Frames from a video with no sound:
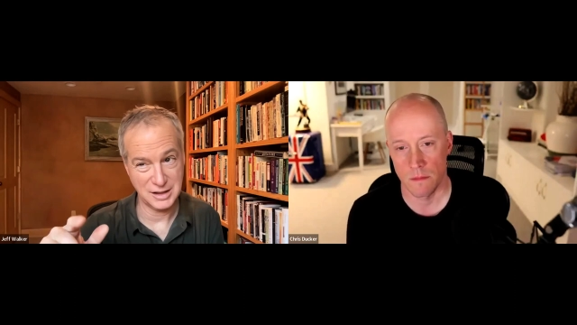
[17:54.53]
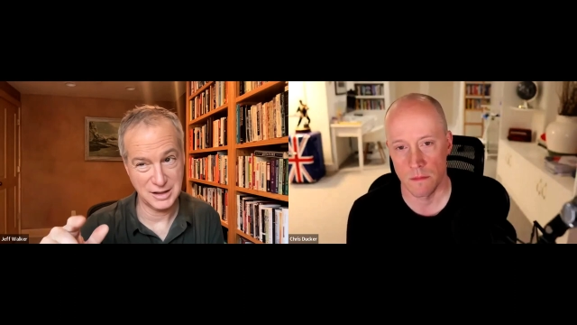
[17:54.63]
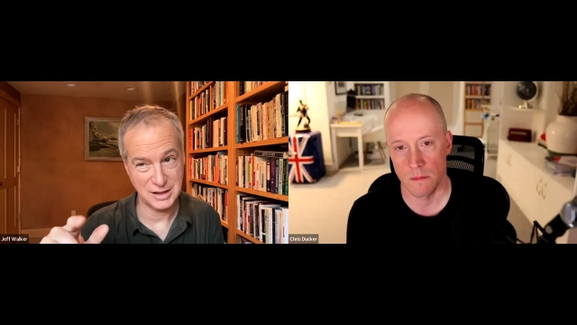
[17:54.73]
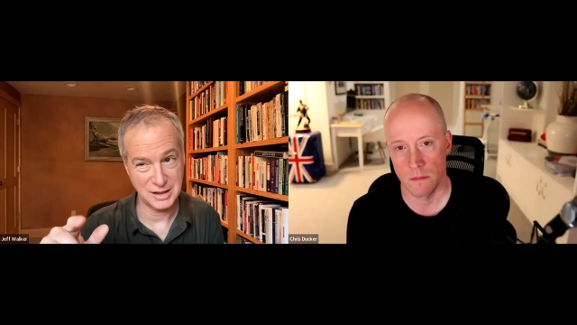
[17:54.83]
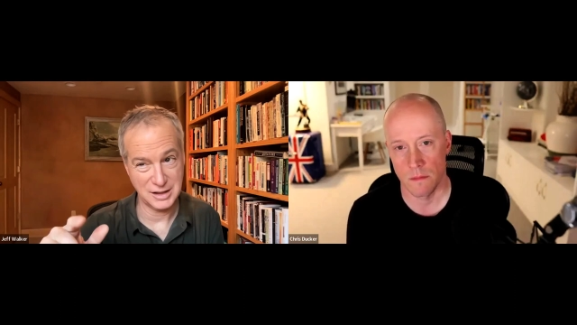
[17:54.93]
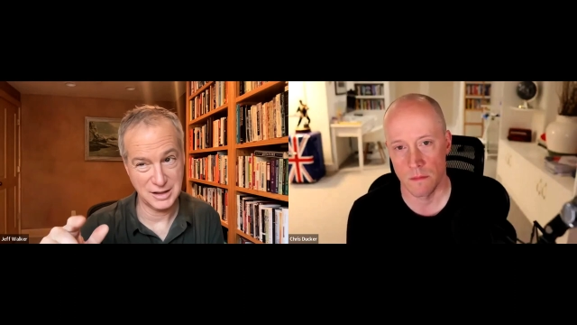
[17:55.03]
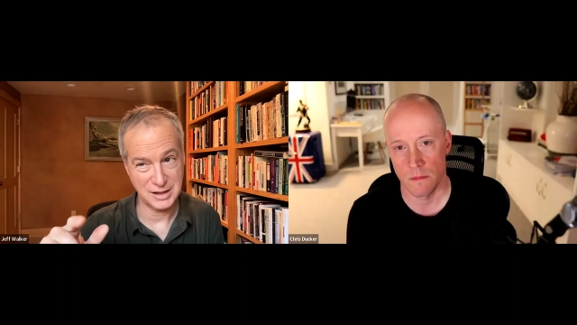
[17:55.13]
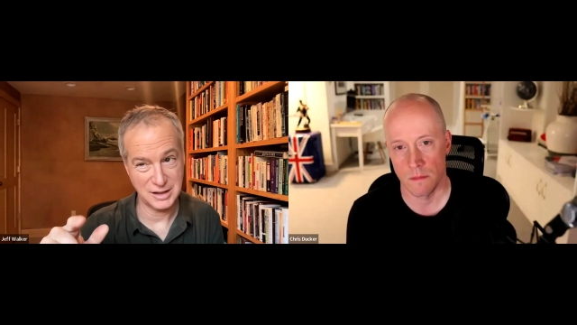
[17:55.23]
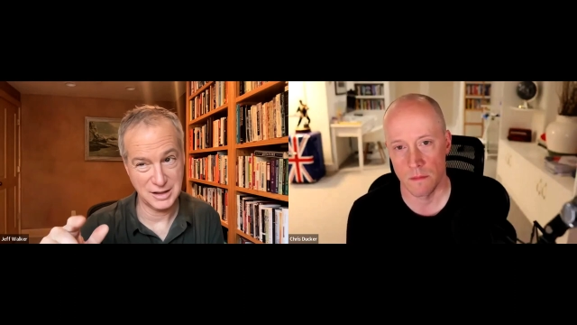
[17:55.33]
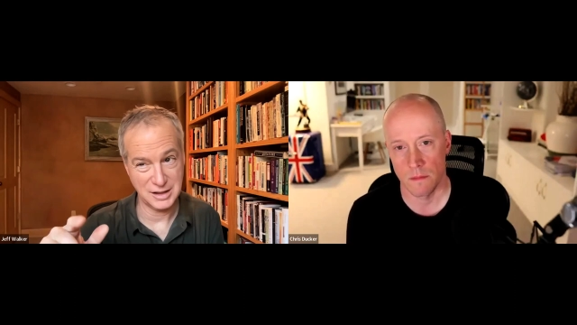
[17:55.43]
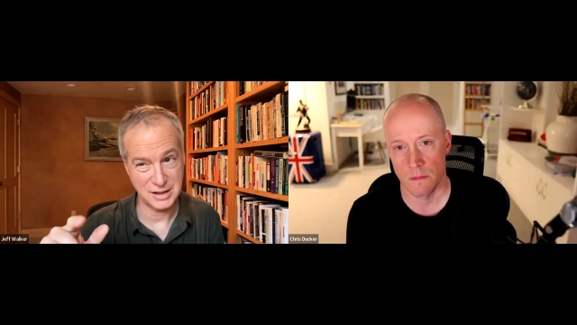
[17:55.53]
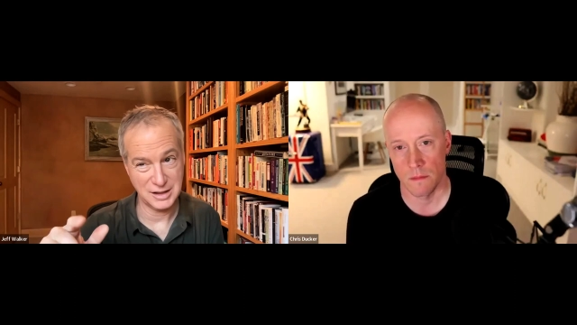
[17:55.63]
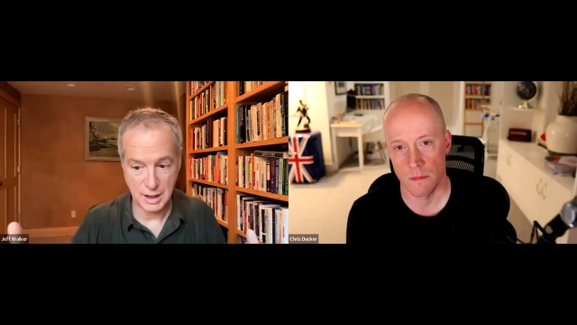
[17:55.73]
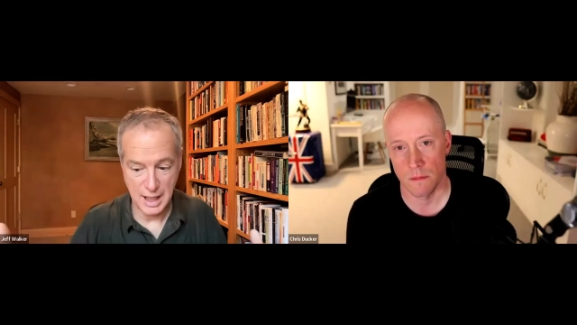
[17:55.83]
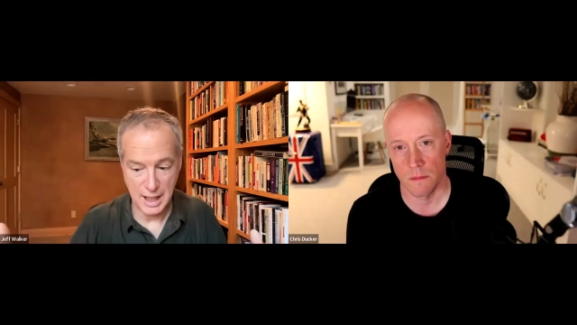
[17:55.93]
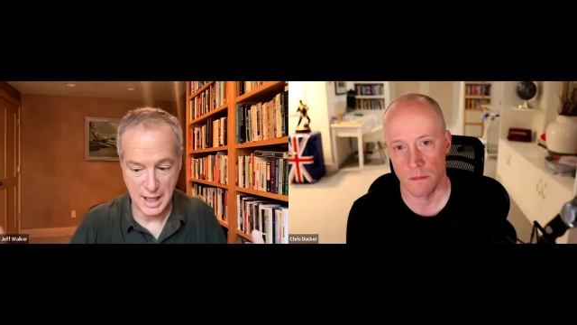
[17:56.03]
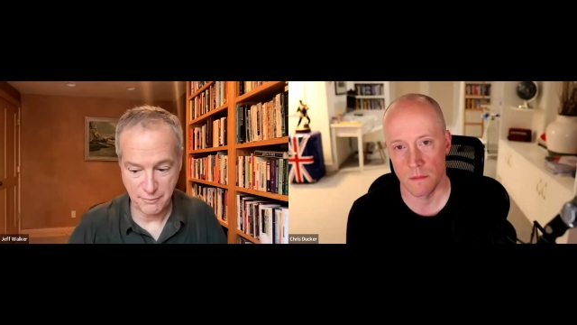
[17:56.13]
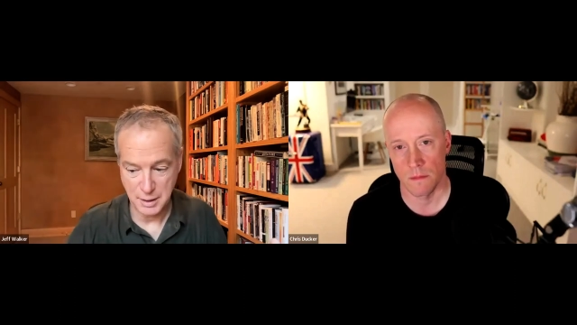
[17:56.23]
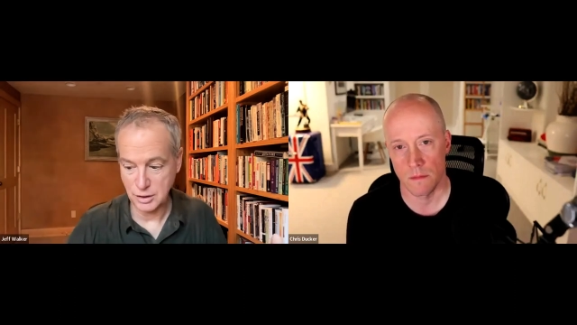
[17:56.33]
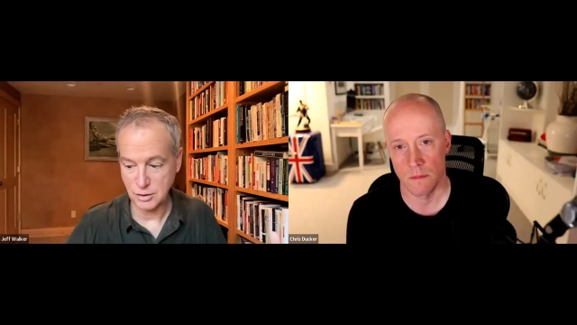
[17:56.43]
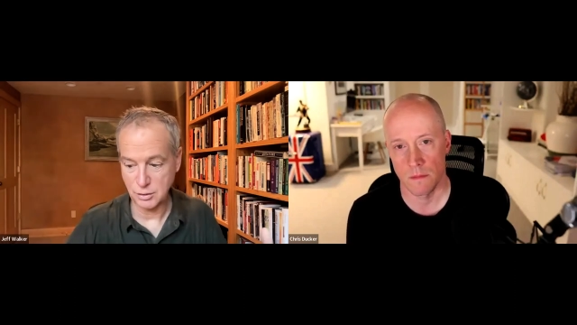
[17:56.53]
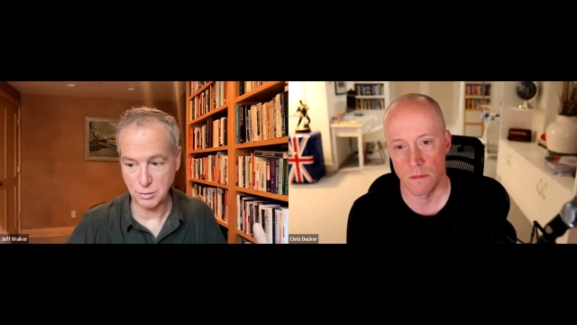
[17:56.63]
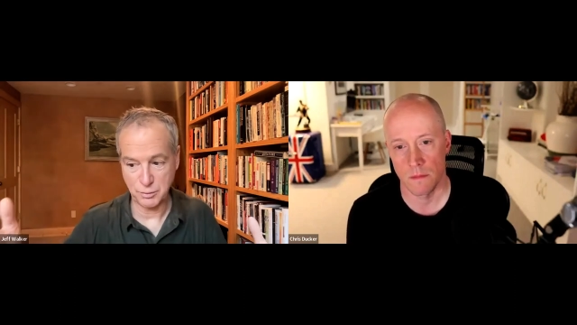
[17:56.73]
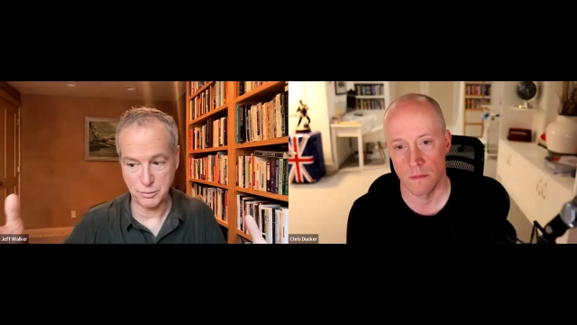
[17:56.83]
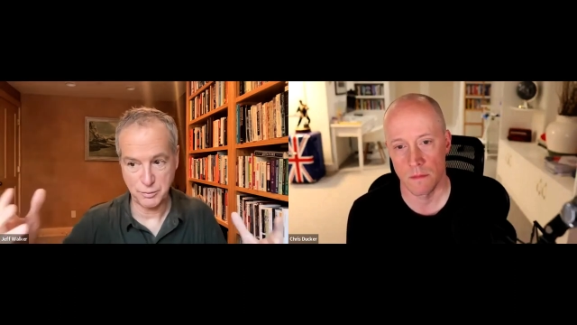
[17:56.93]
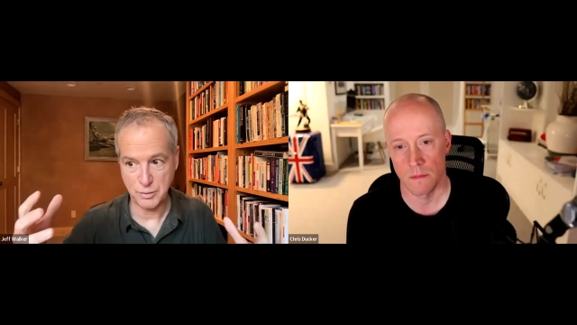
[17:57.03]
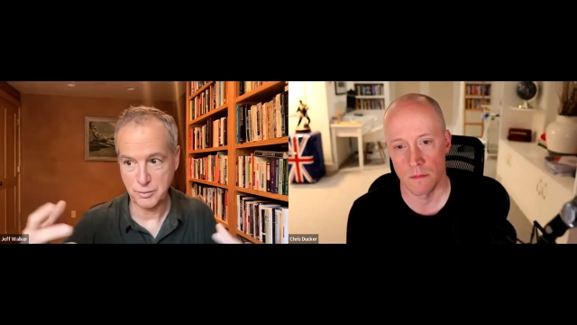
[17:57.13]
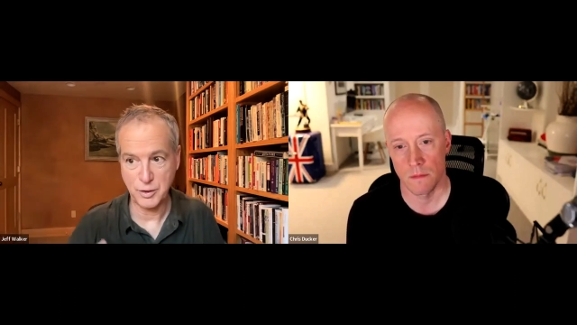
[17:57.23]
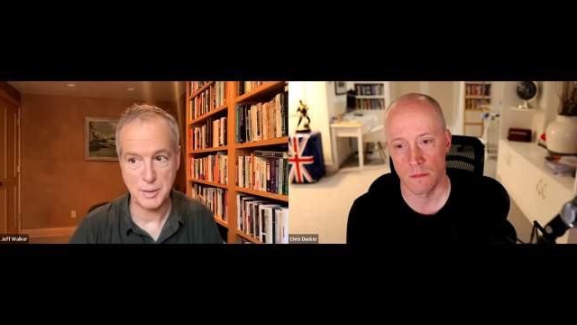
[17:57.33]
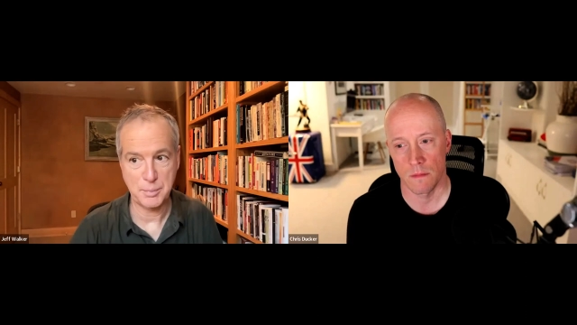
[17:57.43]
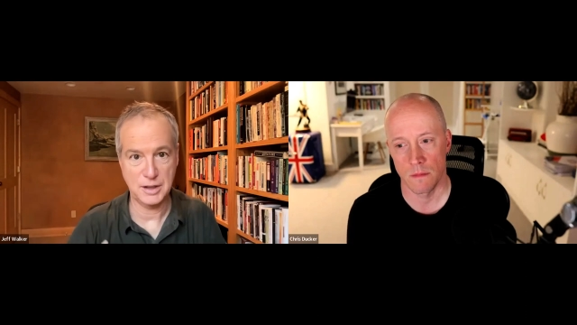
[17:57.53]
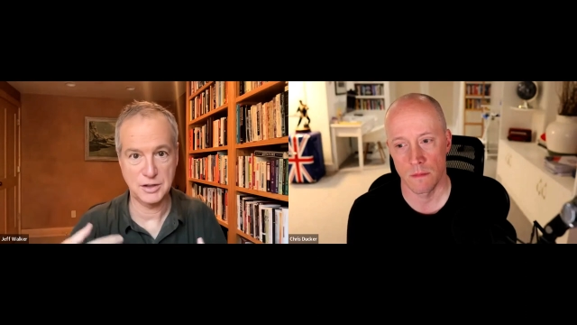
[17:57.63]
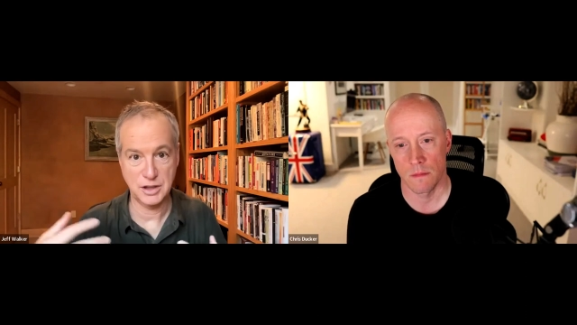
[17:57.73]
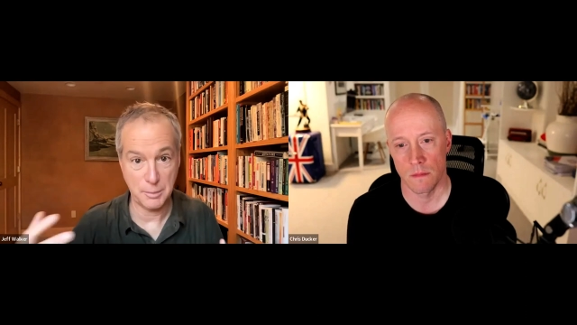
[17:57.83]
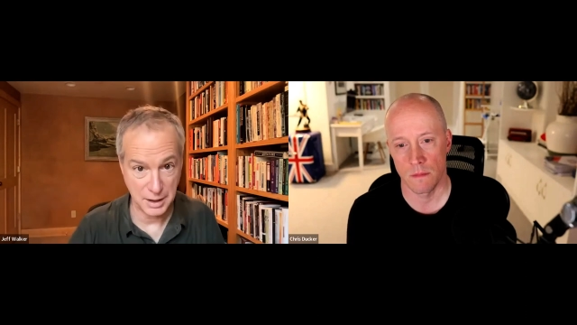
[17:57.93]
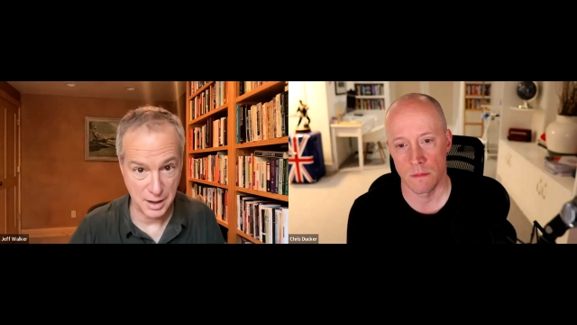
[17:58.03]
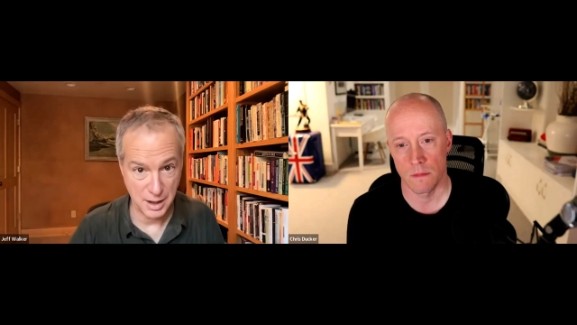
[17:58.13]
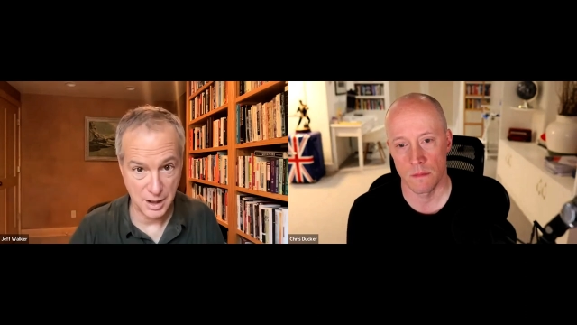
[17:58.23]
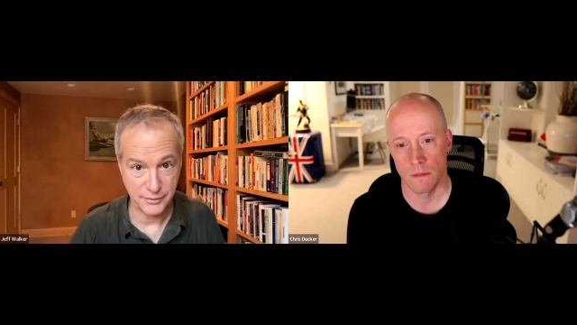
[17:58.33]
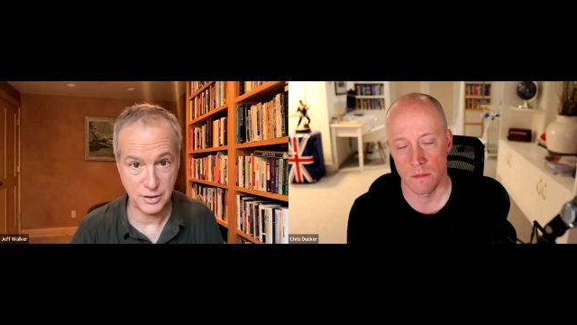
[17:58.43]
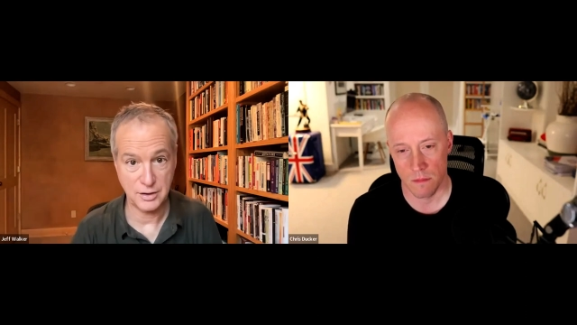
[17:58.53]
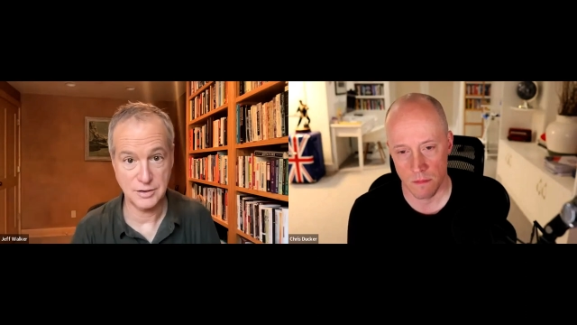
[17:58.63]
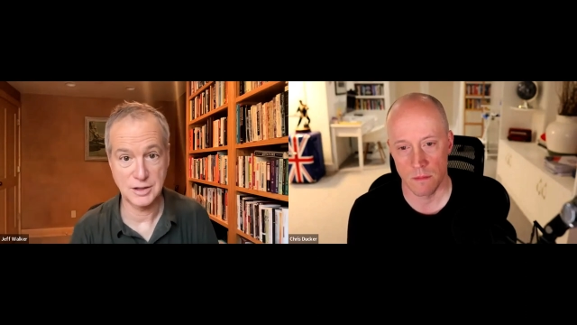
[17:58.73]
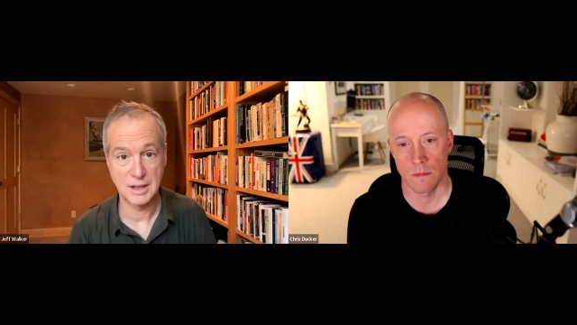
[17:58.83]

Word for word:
Speaker 1: you can have people you can do free plus shipping offers